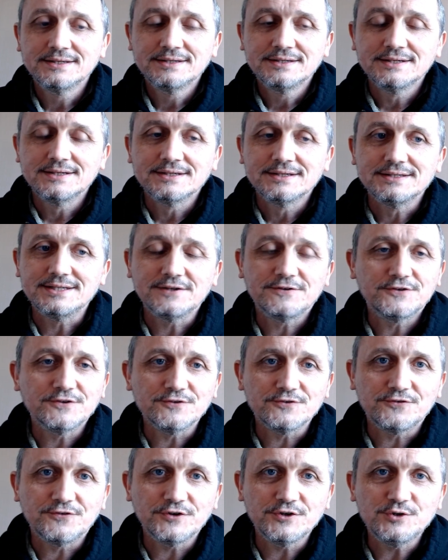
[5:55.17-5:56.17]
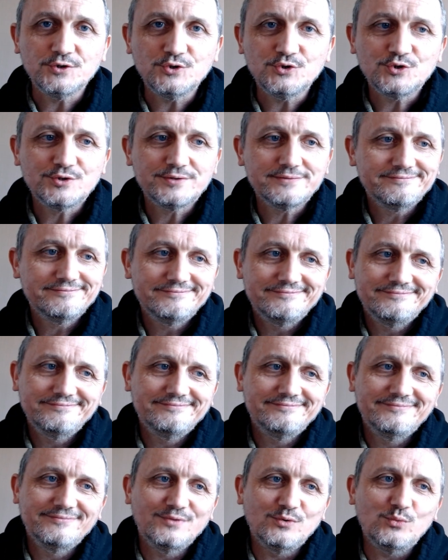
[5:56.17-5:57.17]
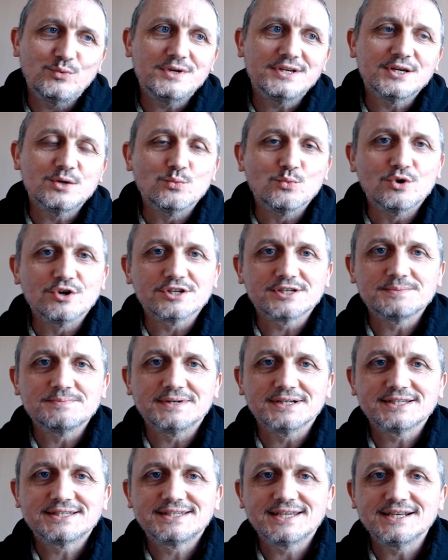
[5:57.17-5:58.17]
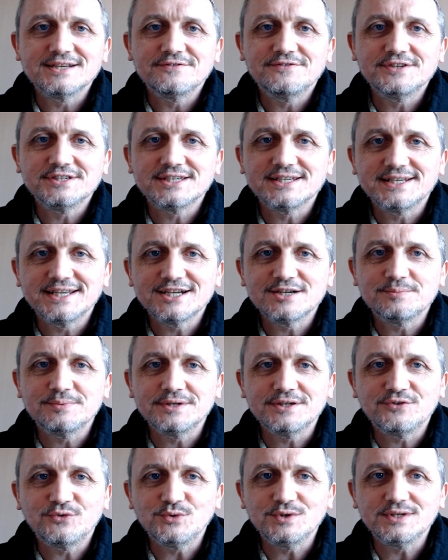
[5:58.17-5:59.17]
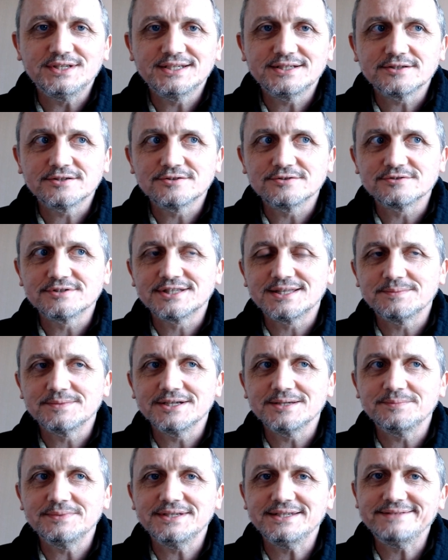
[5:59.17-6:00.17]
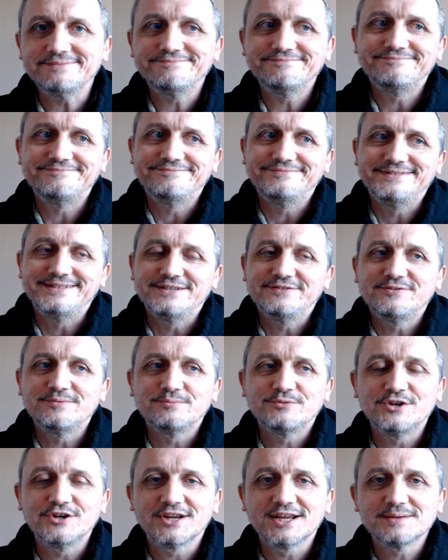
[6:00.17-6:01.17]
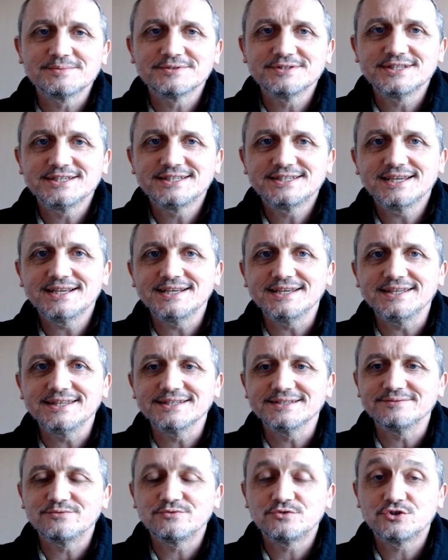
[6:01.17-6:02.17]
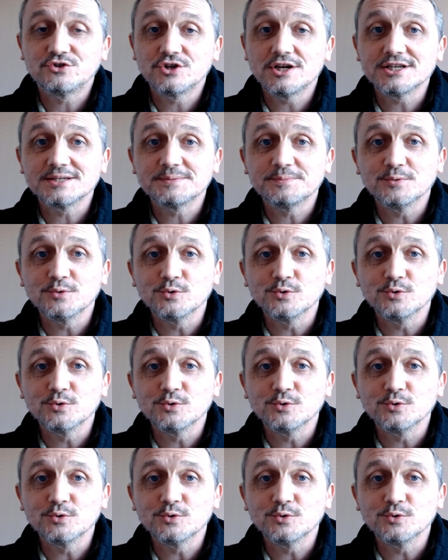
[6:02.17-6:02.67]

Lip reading: different food. We don't watch much television now, but if we did, of course, there might be different programs on the telly. The transport would